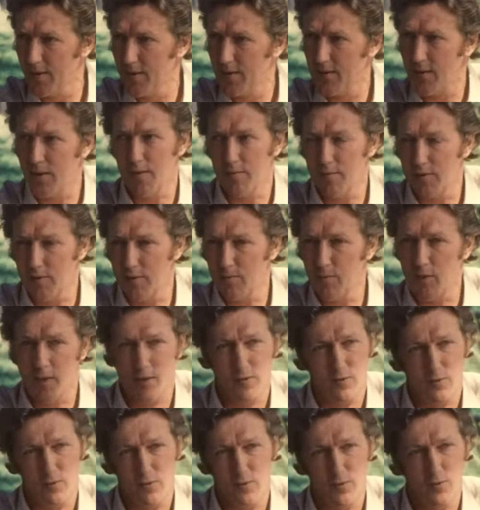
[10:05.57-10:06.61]
Now, if he
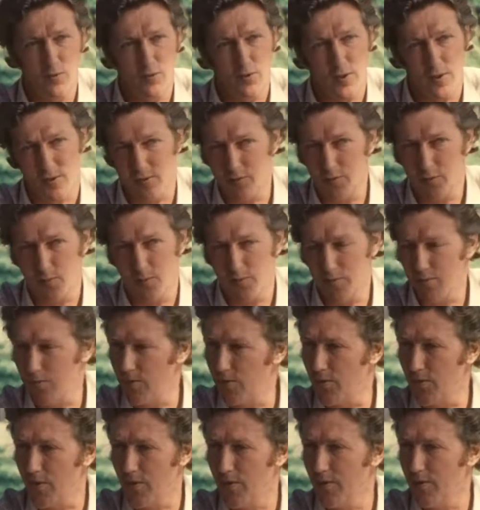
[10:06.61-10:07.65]
went two seconds
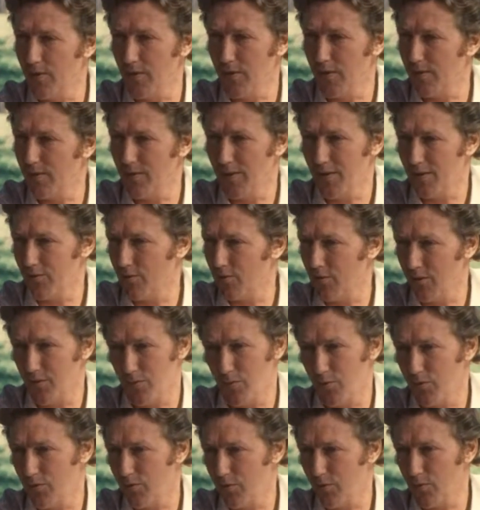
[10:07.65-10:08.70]
before, he, it, it,
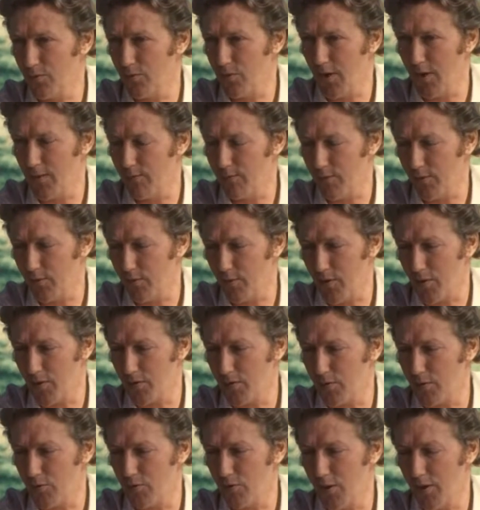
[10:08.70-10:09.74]
was still time for the rocket
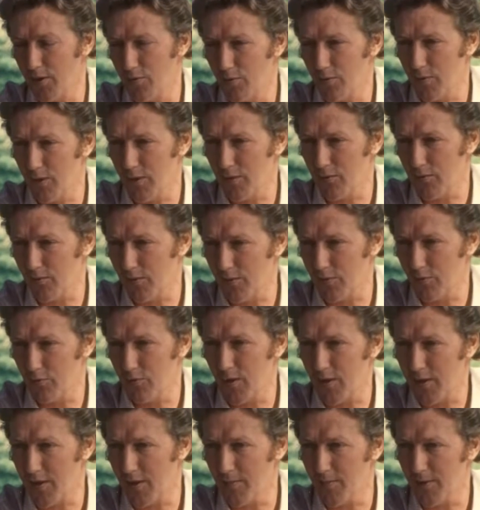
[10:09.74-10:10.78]
to change direction and
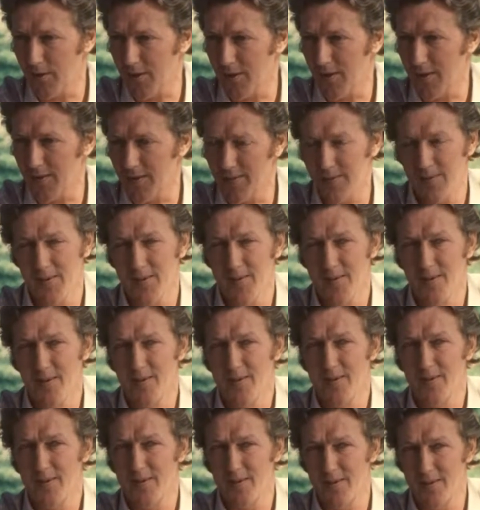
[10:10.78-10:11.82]
track him again.
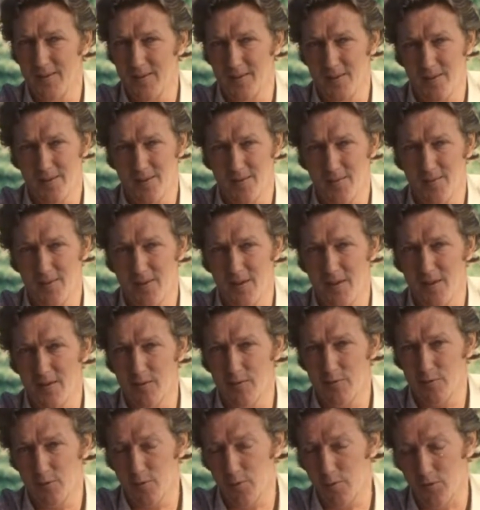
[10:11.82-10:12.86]
Uh, and
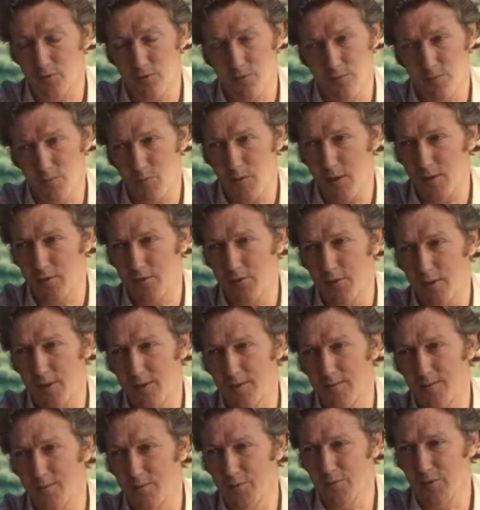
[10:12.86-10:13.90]
of course, one
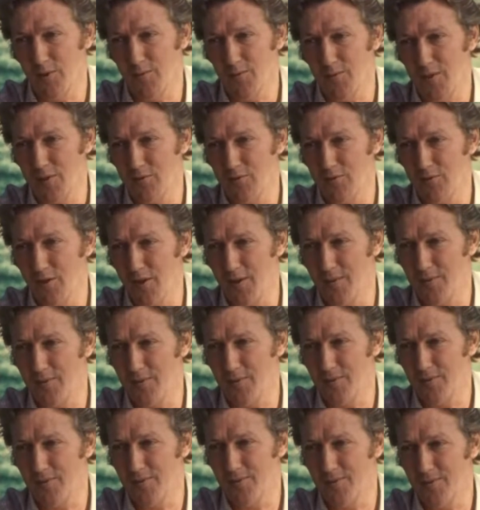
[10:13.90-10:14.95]
second was not much time
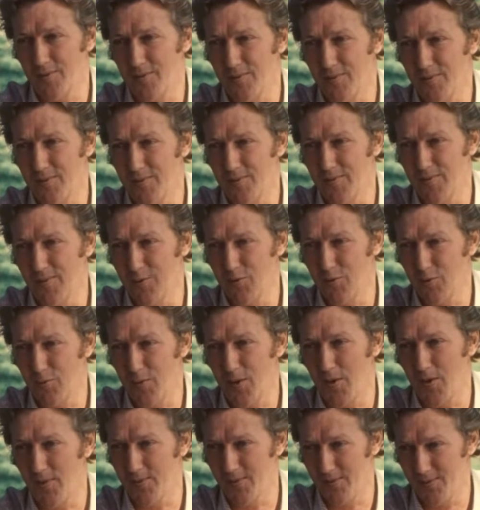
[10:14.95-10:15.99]
to, to
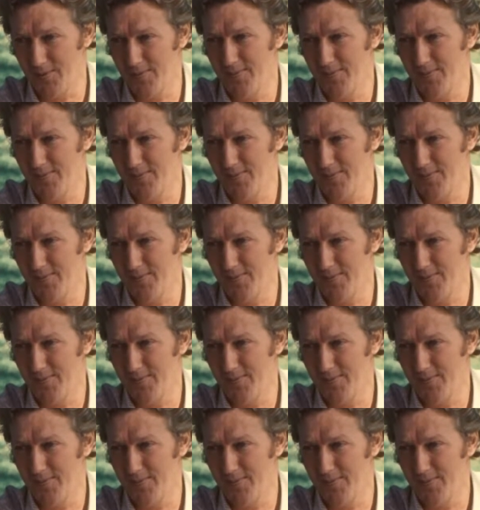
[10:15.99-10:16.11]
respond.